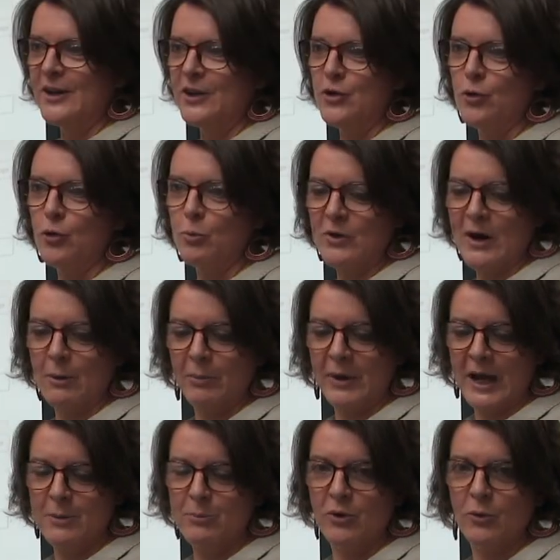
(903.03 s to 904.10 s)
your brown
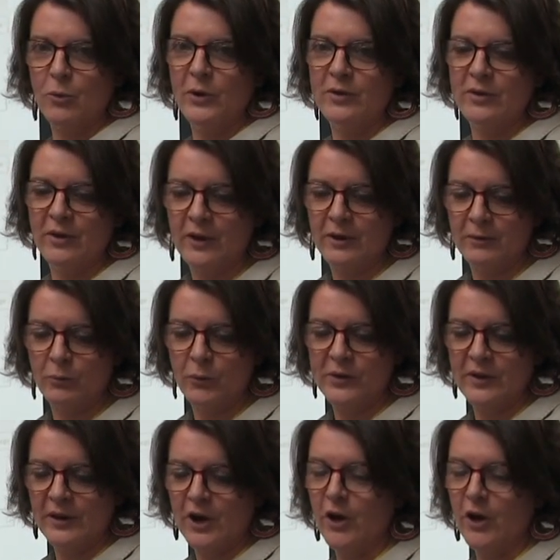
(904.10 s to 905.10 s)
paper with the